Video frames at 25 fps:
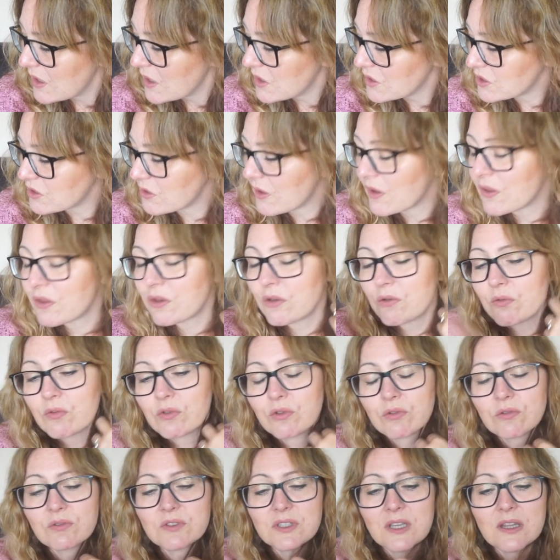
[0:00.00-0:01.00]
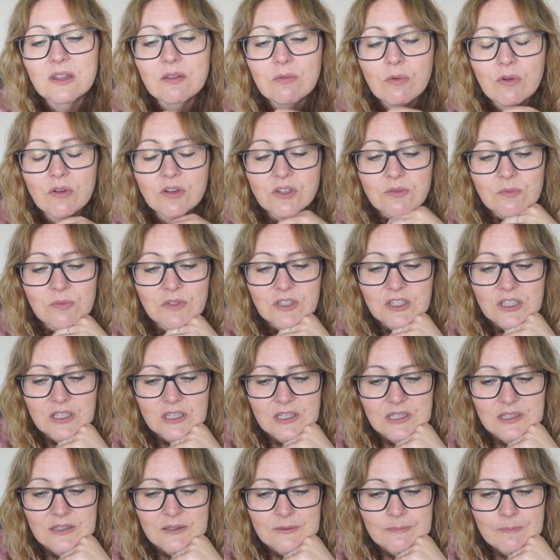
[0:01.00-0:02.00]
So I threw those in the washing
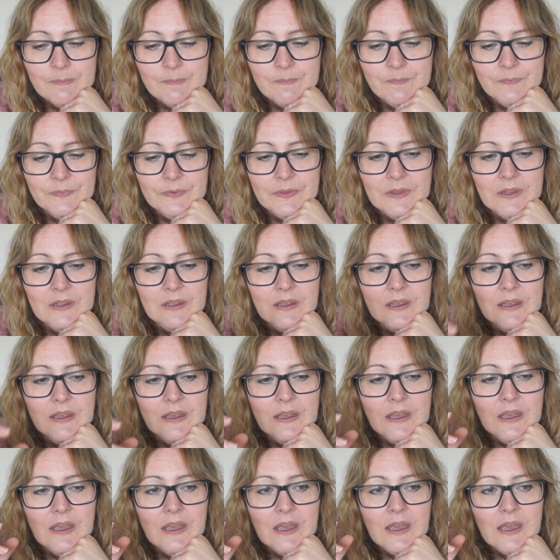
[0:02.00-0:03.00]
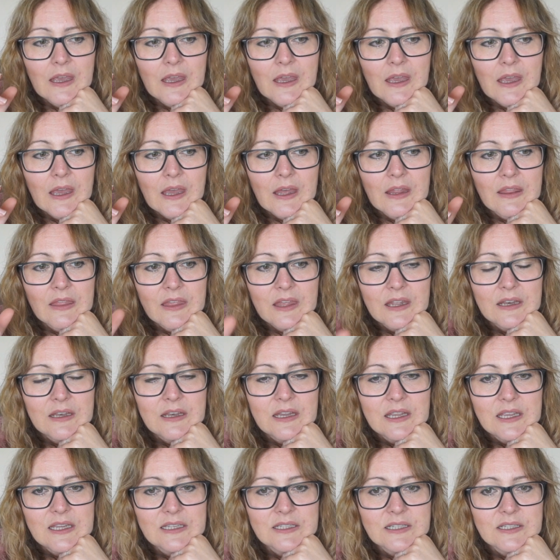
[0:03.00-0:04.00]
machine and then
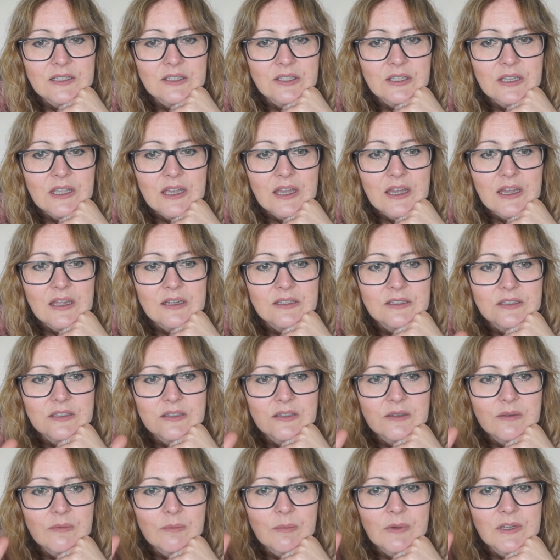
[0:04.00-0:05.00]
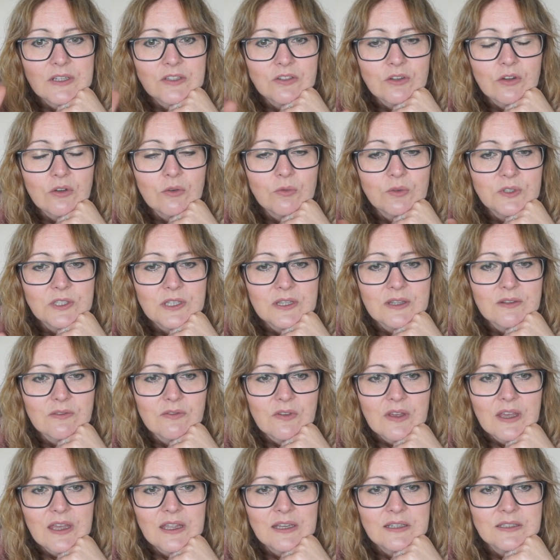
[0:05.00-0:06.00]
needed to get, my dog was at the
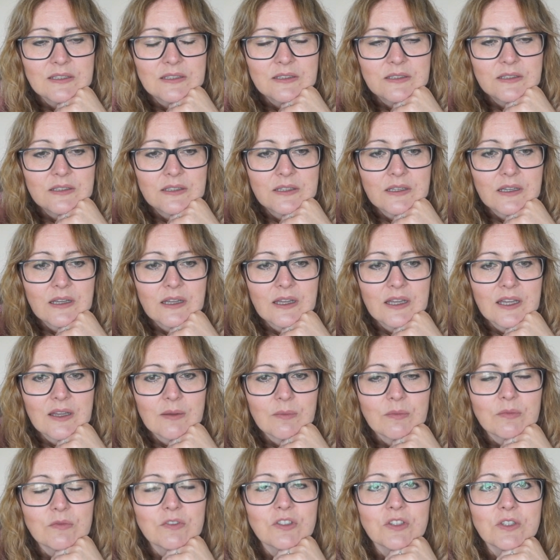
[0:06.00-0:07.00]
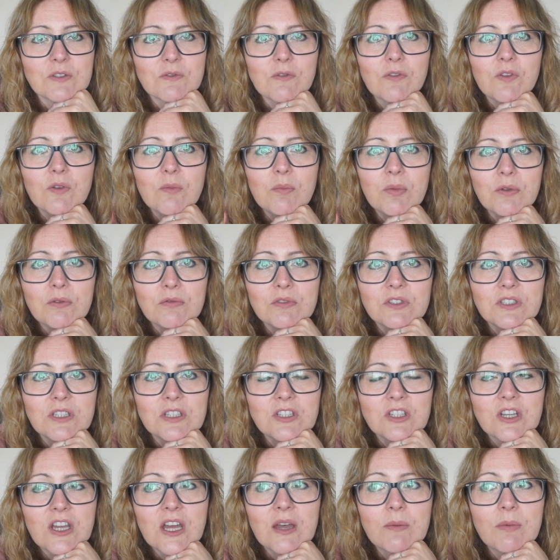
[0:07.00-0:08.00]
vet um, just for a booster
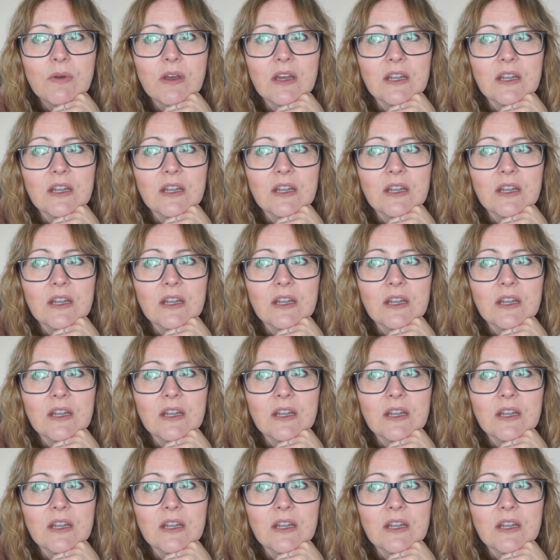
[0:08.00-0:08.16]
jab.